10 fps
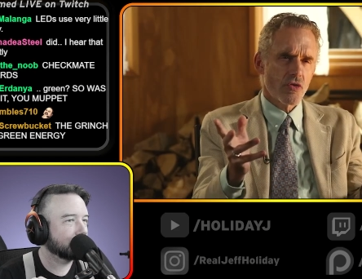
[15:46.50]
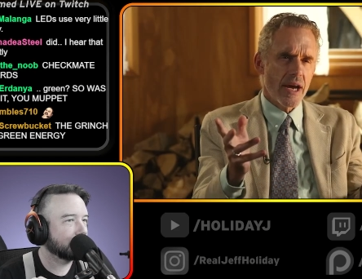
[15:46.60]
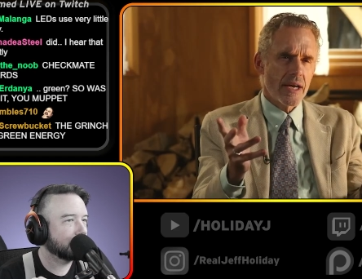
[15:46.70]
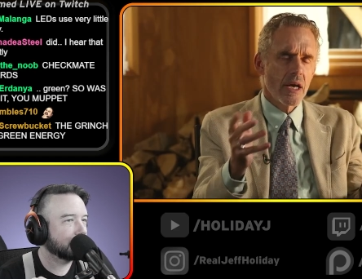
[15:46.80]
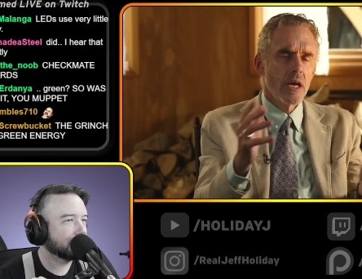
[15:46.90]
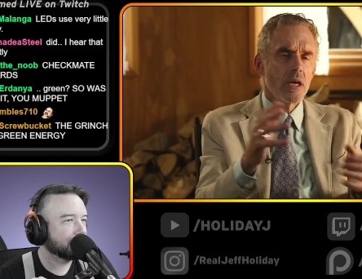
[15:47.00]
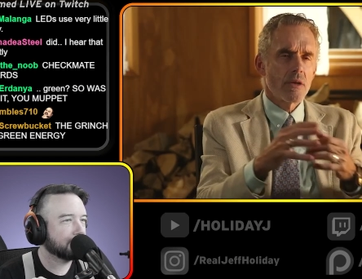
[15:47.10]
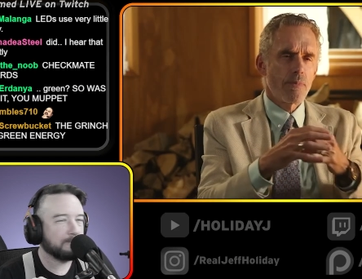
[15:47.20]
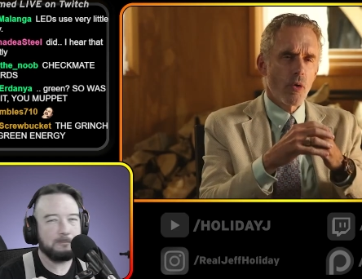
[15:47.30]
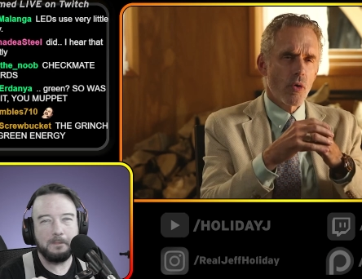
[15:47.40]
Speaker 1: strike,
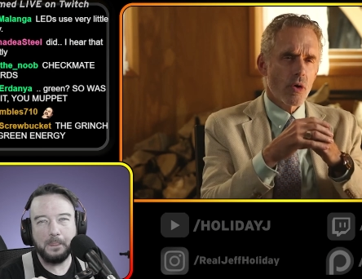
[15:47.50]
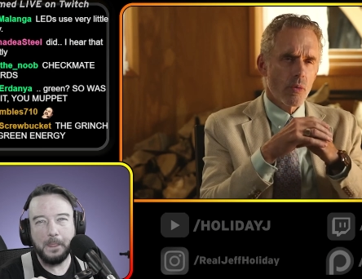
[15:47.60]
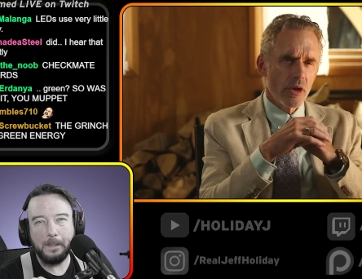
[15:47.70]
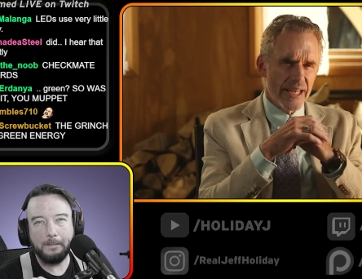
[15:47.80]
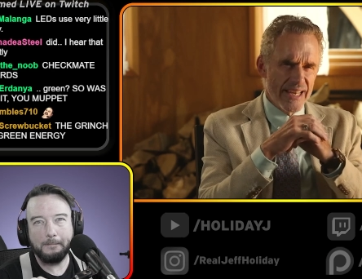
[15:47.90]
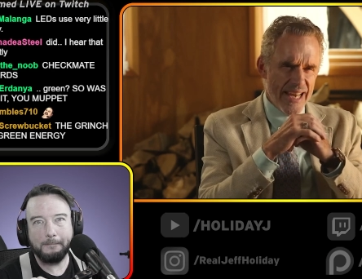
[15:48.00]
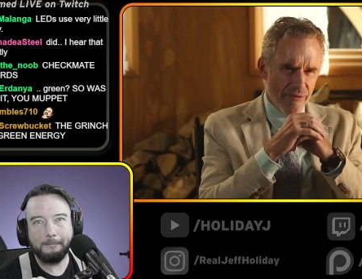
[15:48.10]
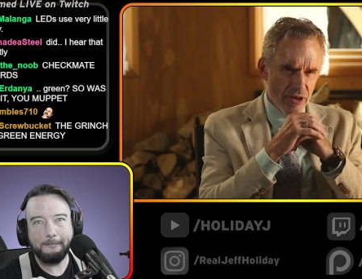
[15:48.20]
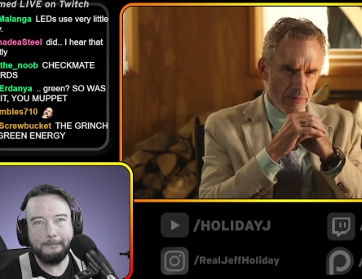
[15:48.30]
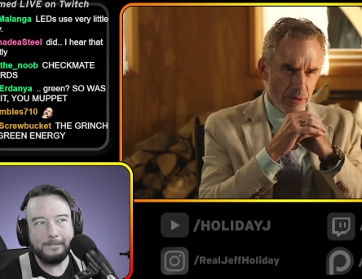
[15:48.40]
the poor will
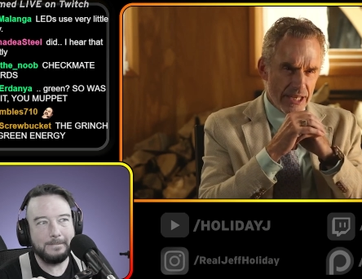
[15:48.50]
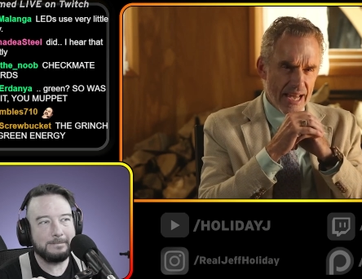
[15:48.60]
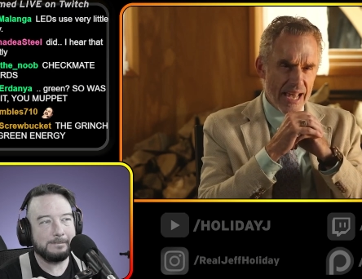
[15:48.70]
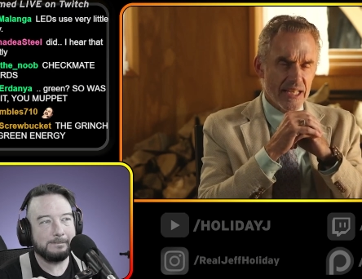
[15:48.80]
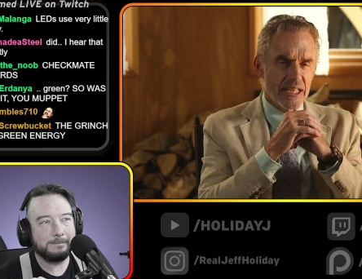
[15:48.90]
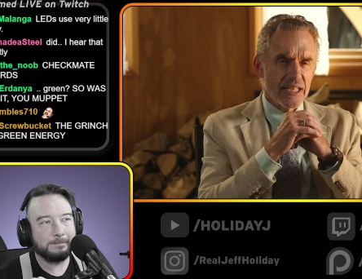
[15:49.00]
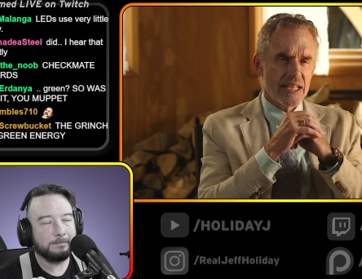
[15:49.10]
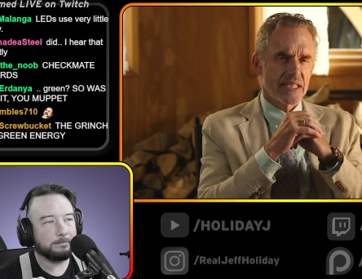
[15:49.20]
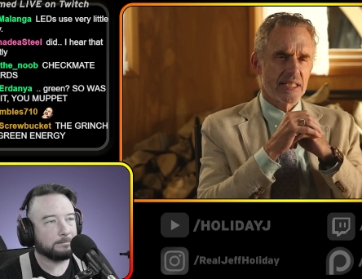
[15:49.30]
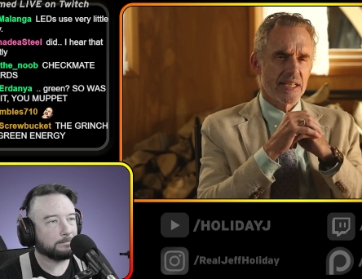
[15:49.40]
inevitably and
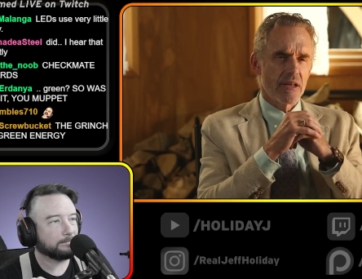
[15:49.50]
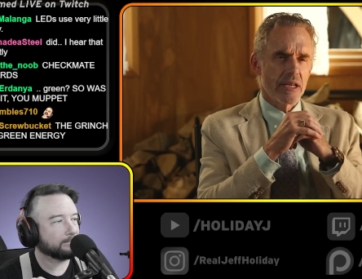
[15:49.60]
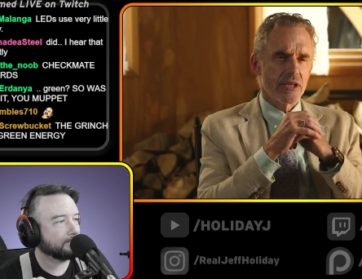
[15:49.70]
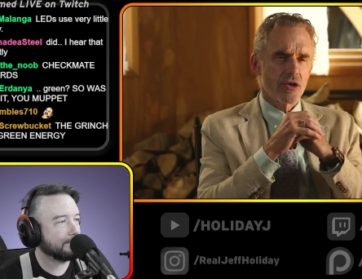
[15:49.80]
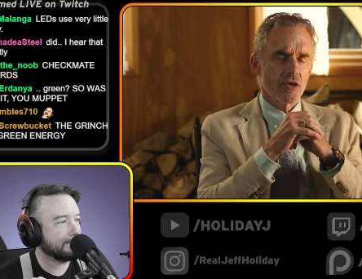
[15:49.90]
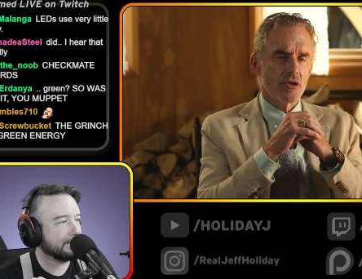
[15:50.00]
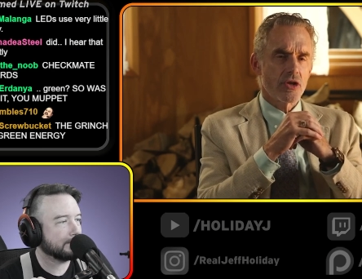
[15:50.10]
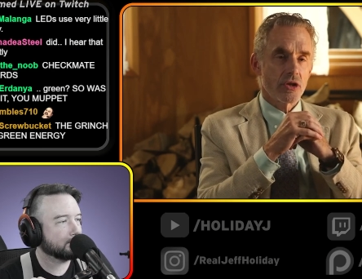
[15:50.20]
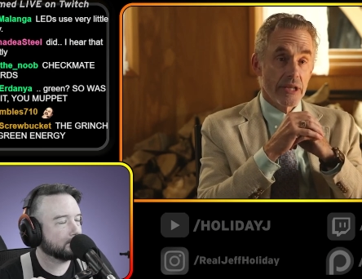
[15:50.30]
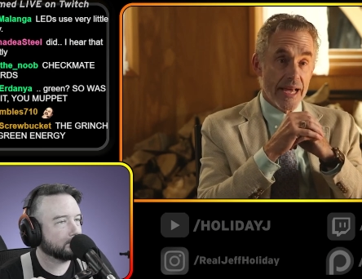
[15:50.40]
necessarily turn
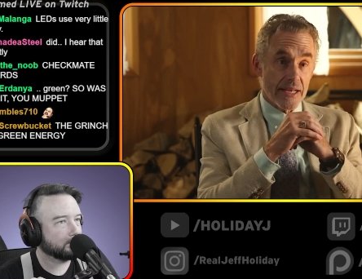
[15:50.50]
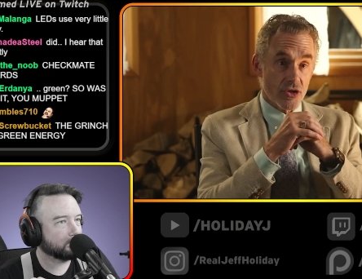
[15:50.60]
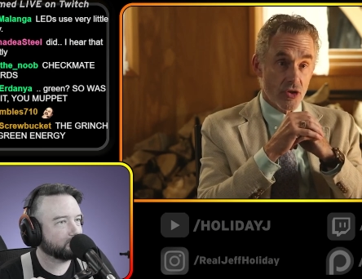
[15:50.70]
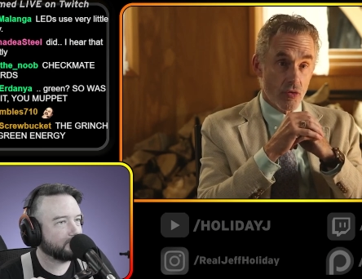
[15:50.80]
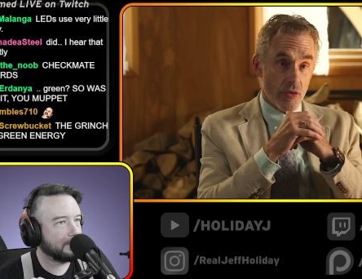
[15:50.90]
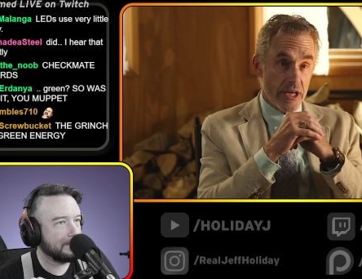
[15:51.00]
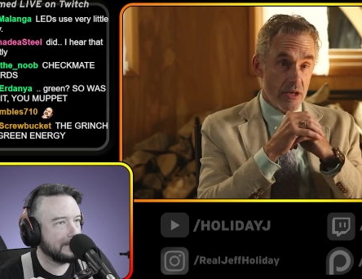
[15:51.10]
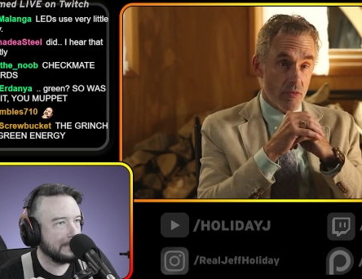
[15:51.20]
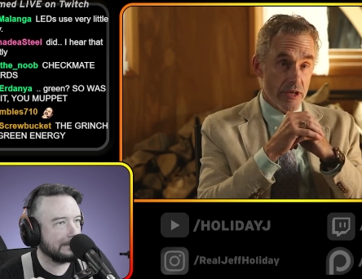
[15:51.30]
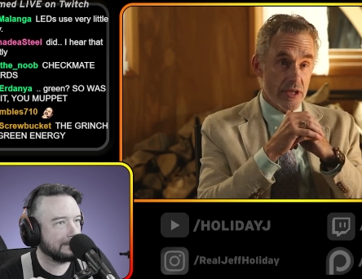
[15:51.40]
to less
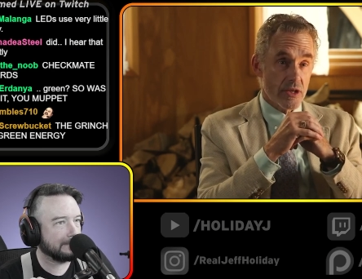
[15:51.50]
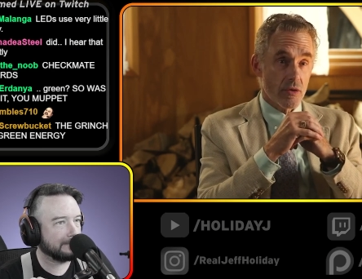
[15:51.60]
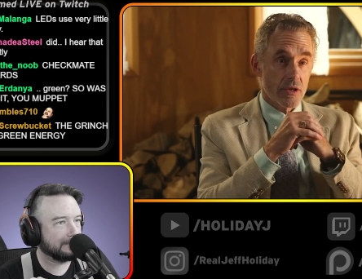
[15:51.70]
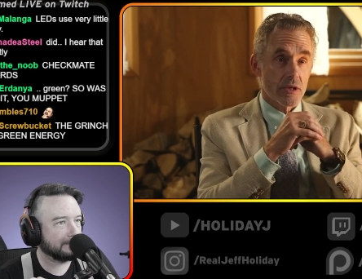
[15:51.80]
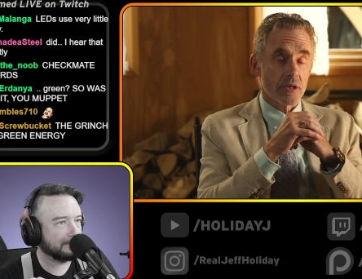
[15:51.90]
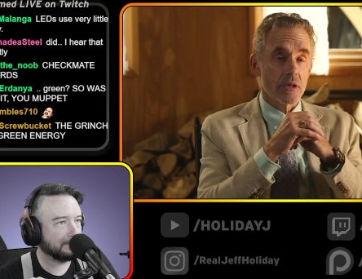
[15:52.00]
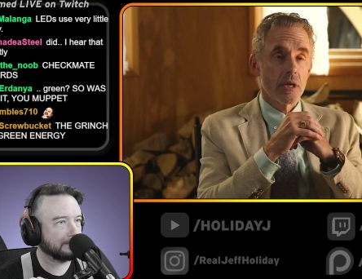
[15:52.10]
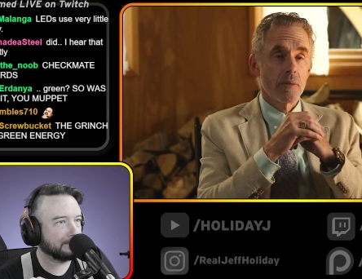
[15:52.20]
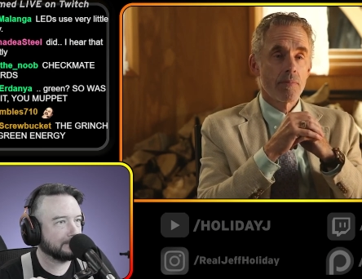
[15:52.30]
green resources.